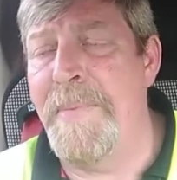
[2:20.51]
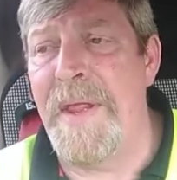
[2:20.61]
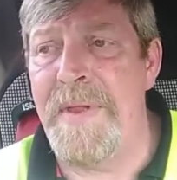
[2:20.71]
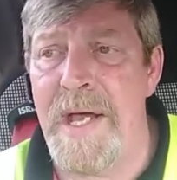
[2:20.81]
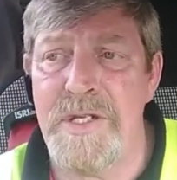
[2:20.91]
the
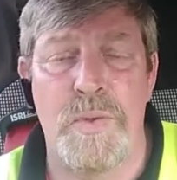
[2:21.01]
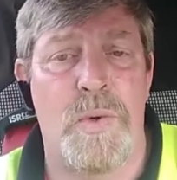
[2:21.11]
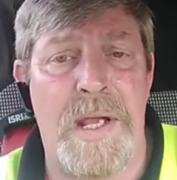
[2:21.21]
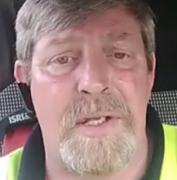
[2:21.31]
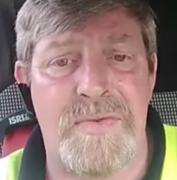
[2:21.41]
national
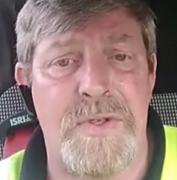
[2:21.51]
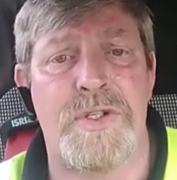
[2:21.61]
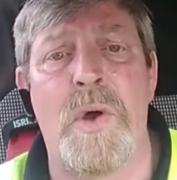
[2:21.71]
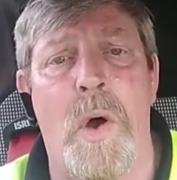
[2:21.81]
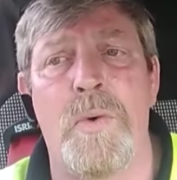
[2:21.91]
records for
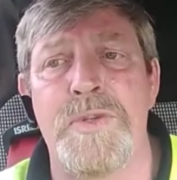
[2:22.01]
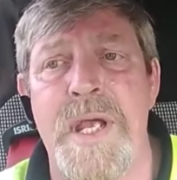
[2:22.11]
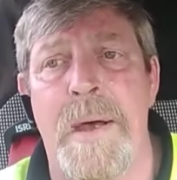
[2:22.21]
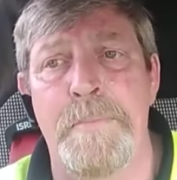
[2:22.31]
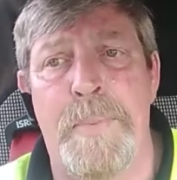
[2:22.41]
and
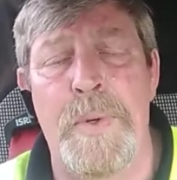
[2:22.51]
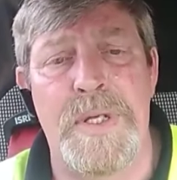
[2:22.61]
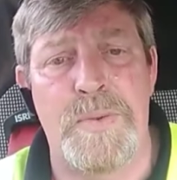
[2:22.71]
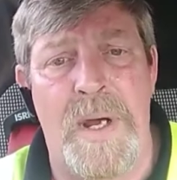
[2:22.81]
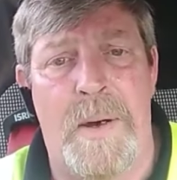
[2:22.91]
input
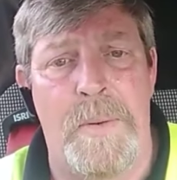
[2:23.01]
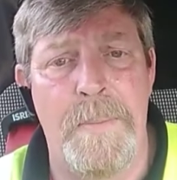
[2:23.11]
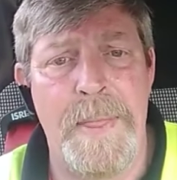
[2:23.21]
as well.